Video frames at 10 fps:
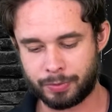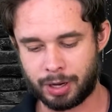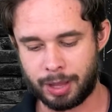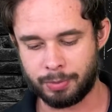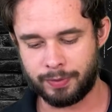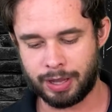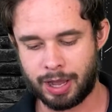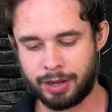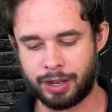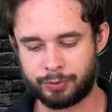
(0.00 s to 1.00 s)
All right, moving
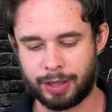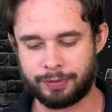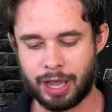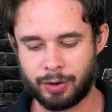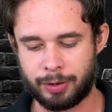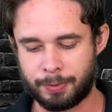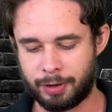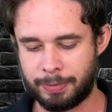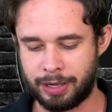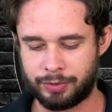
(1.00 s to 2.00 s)
on. Next, we have calorie
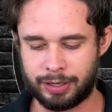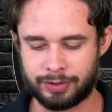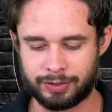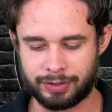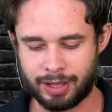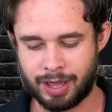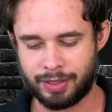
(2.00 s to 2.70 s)
burn matrix.